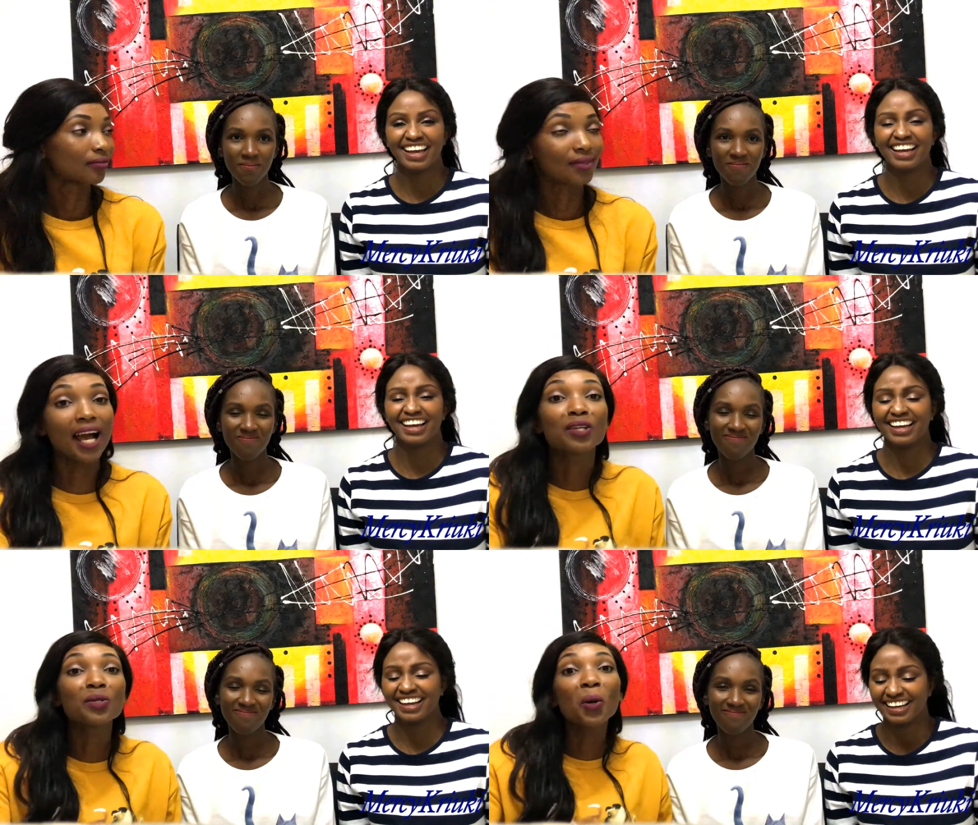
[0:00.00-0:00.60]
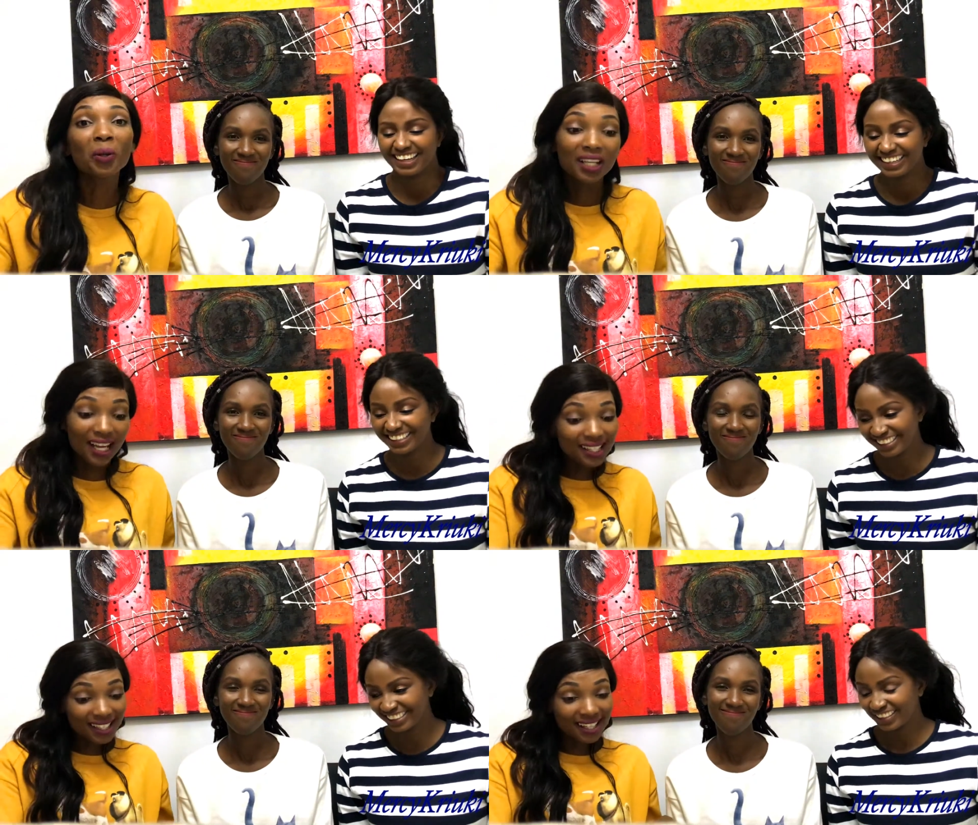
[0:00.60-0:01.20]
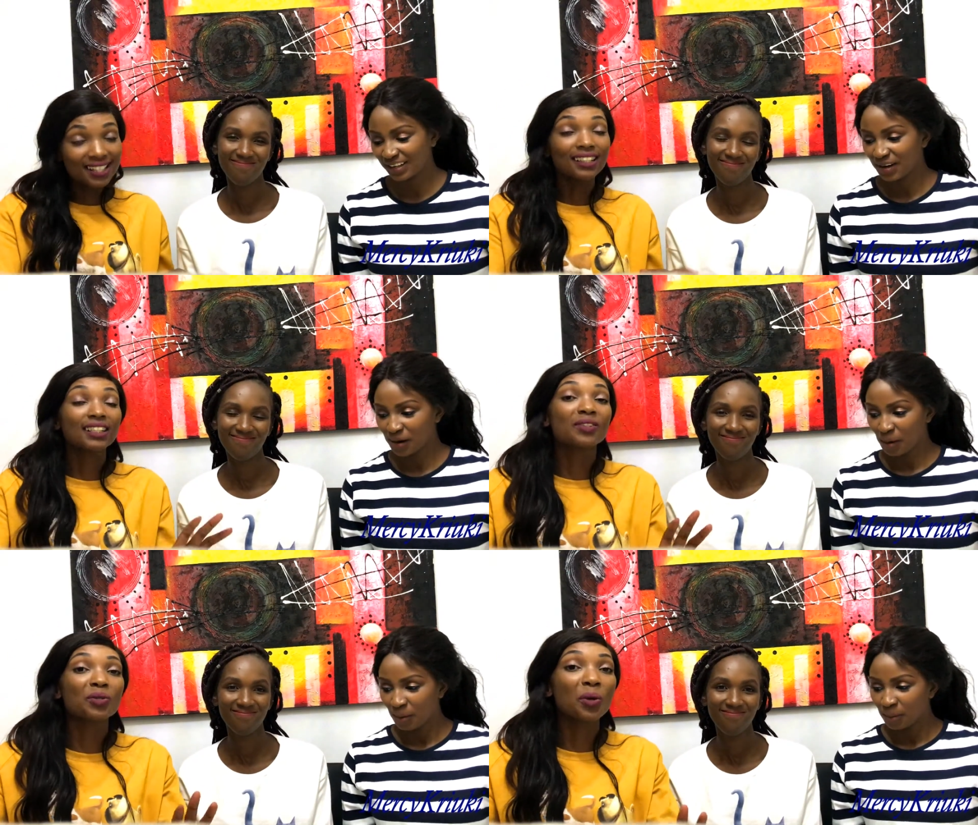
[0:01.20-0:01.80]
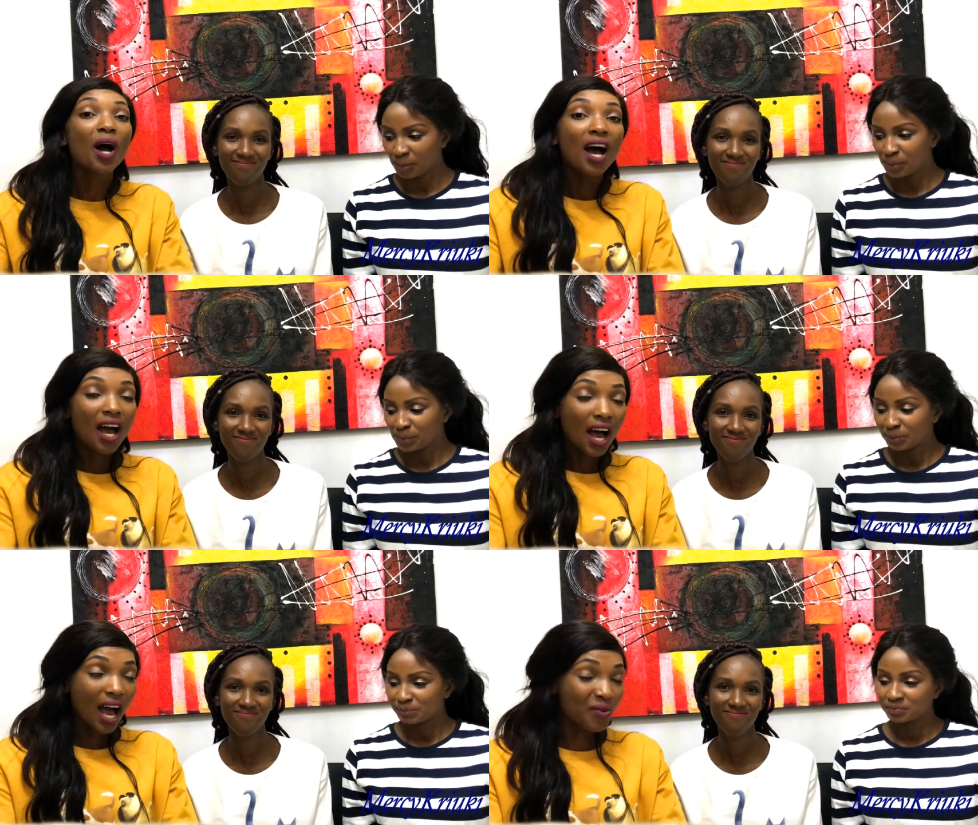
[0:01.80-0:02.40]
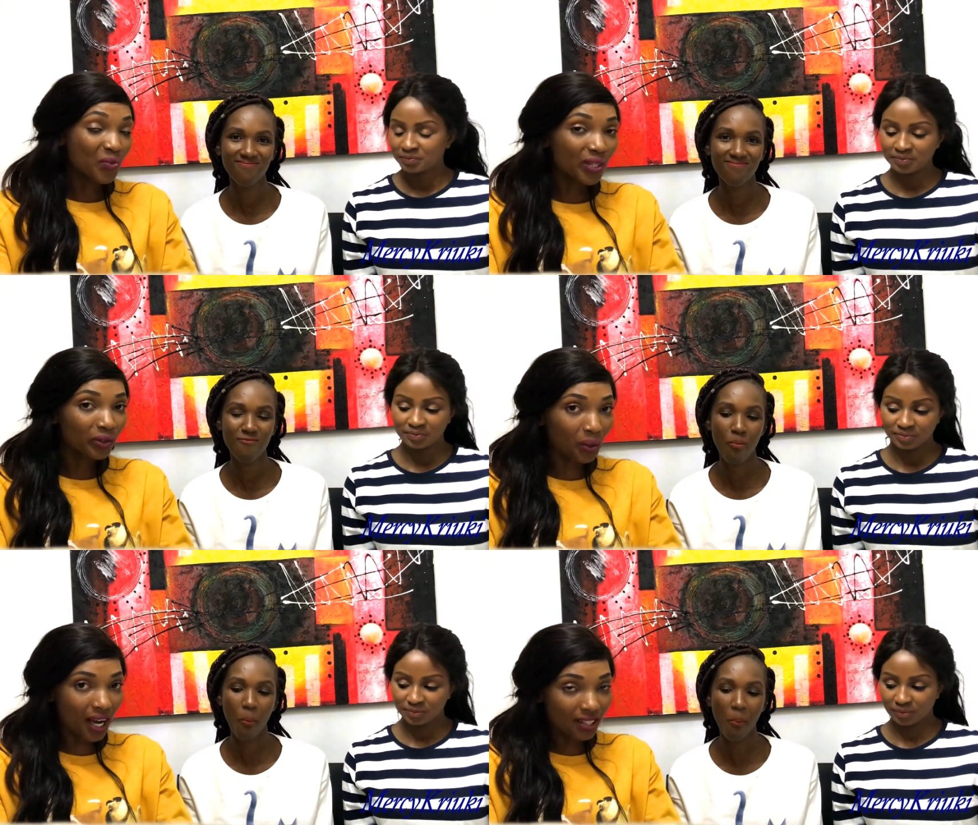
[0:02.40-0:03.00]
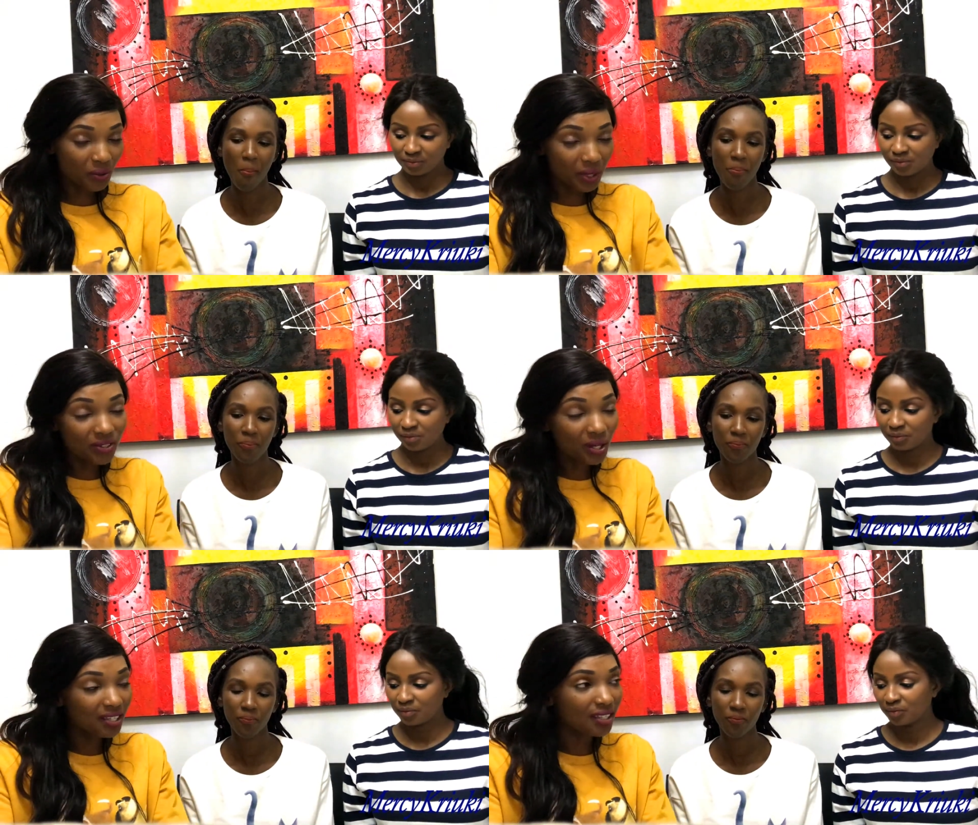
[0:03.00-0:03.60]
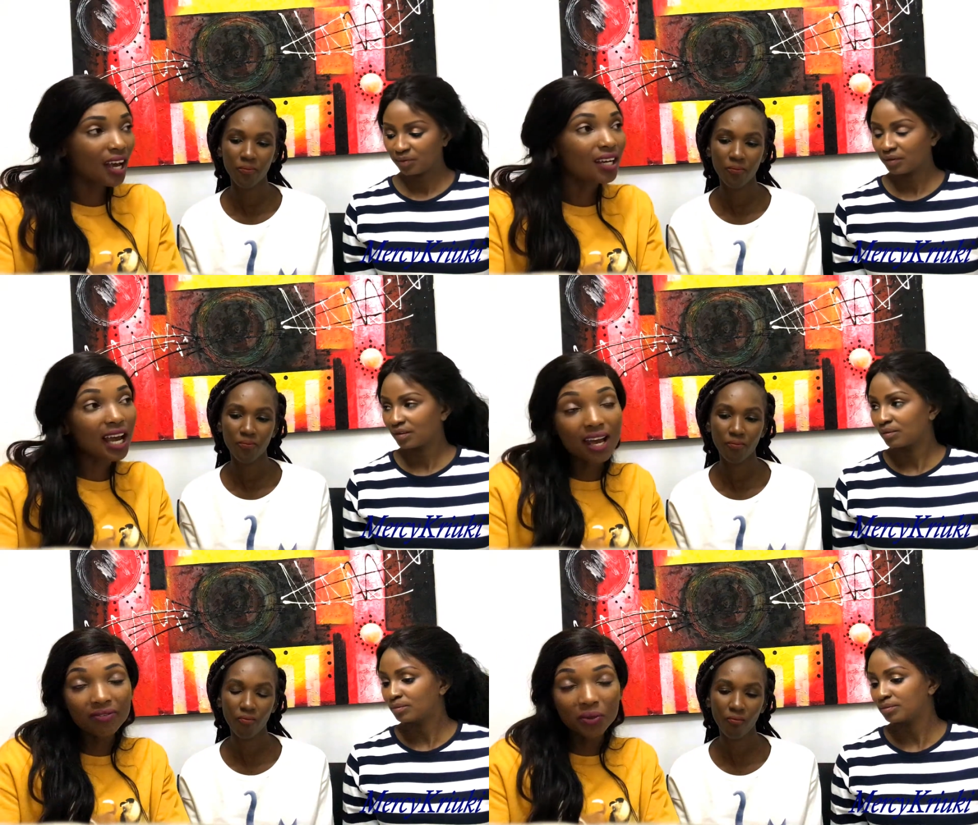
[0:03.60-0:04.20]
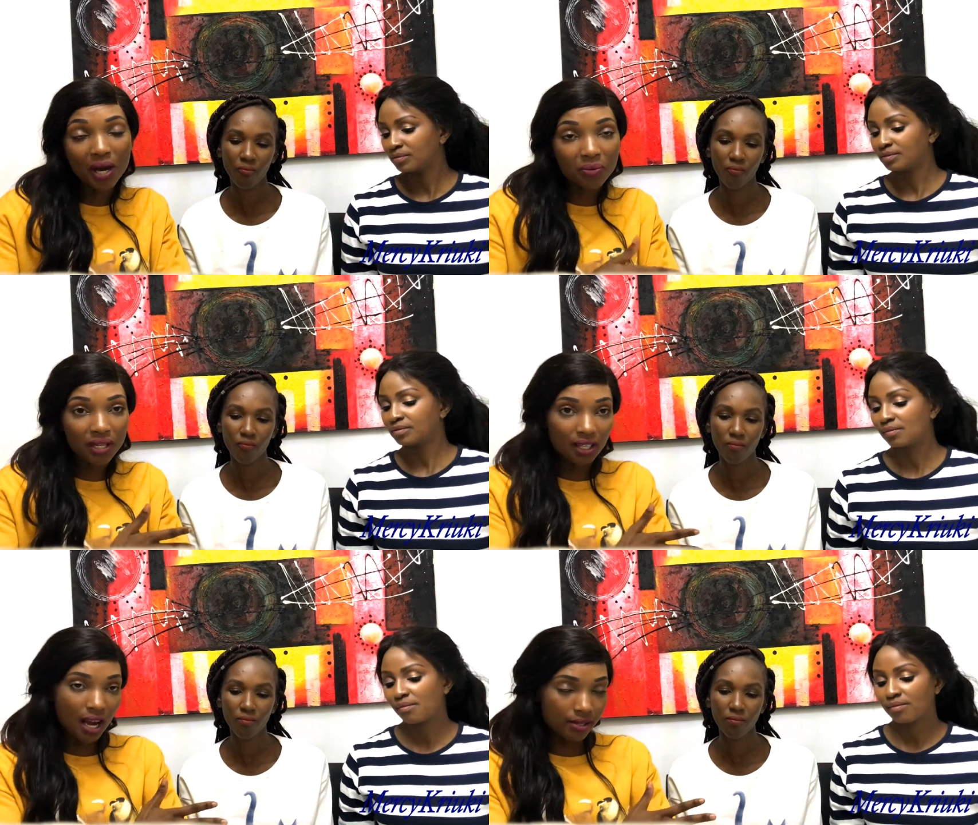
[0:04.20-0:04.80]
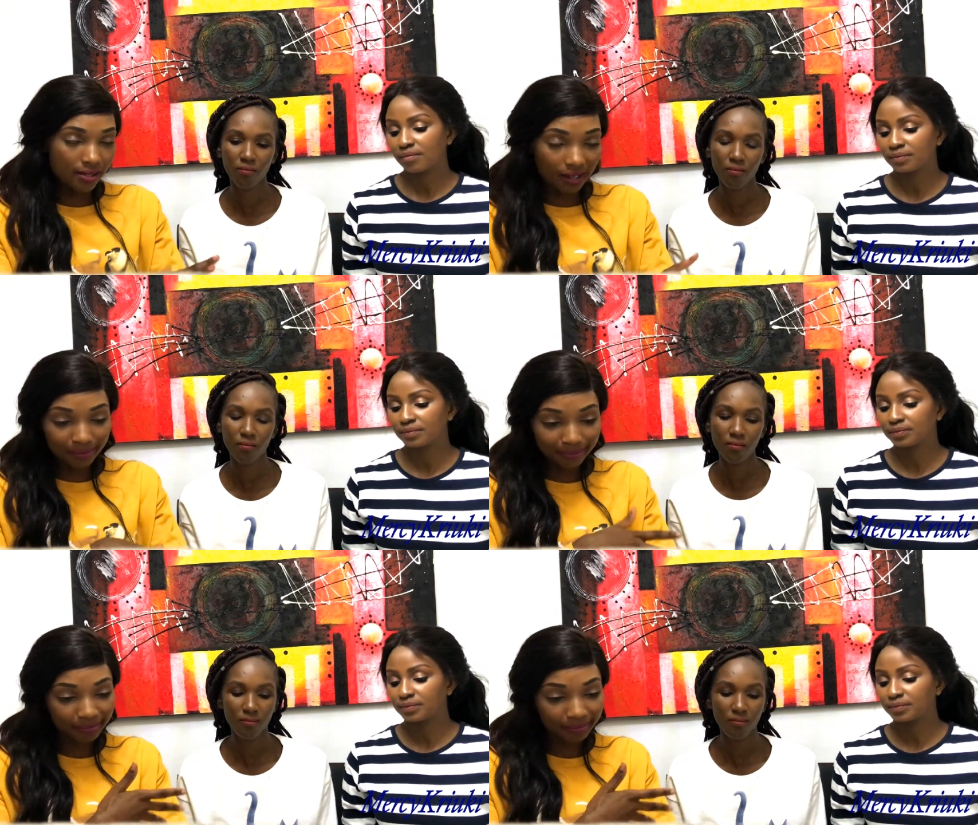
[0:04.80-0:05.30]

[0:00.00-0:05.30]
Speaker 1: Yeah, so let's get started. So I'm going to ask questions and everyone will answer.